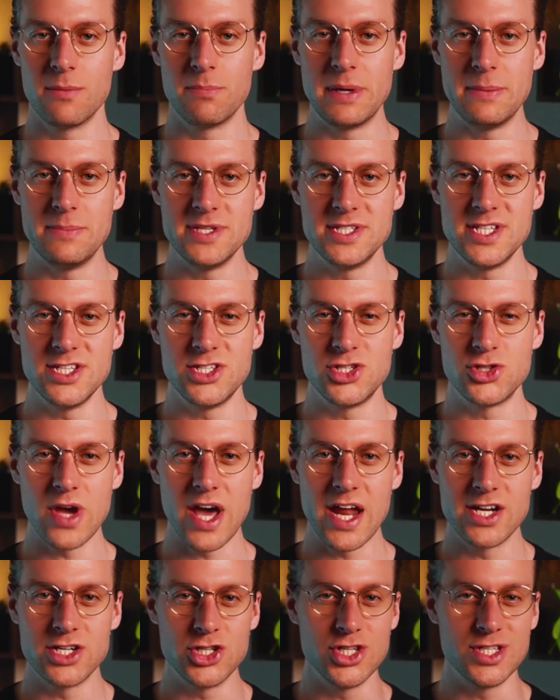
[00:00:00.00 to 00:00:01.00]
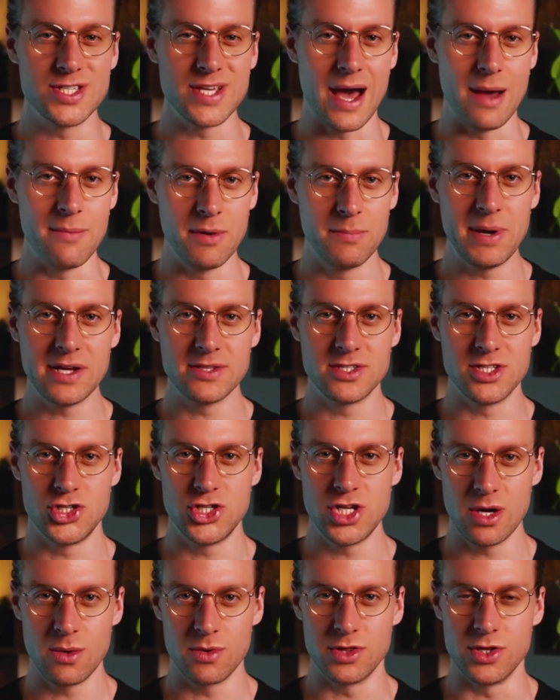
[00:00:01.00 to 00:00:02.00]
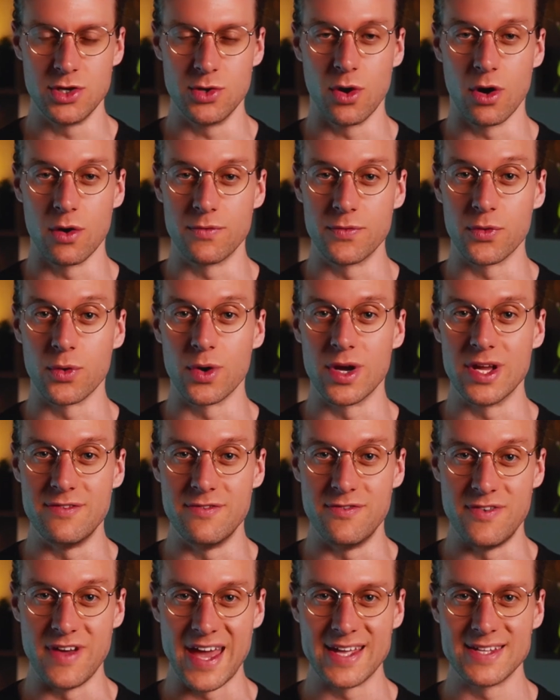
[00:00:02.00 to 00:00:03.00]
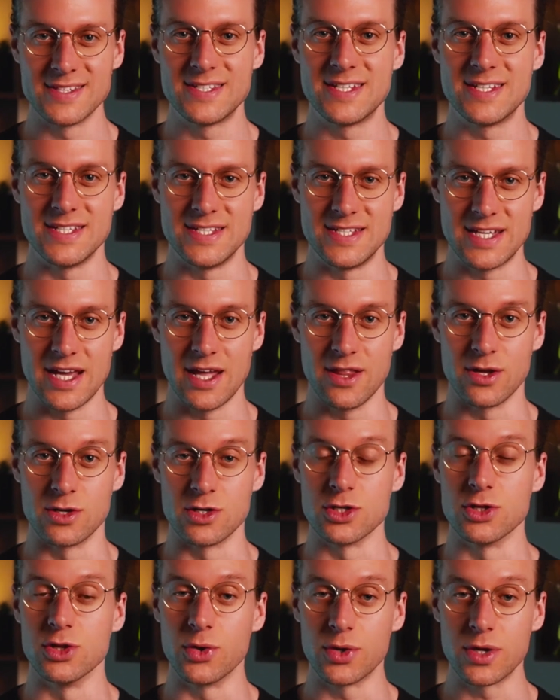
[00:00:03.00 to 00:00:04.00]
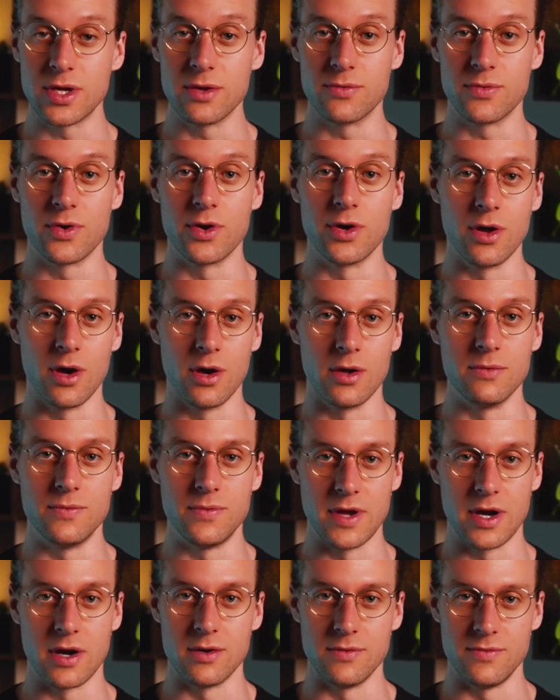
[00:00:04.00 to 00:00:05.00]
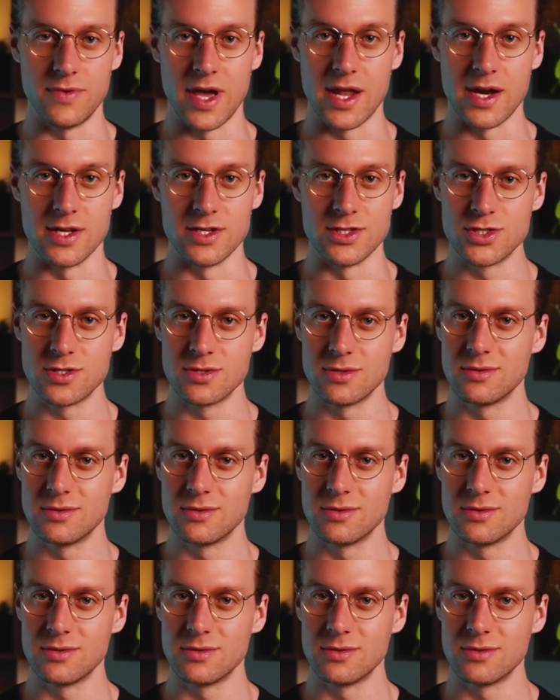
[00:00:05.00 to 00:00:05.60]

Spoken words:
PPC strategies I'm about to share with you are for advanced sellers looking for an unfair advantage.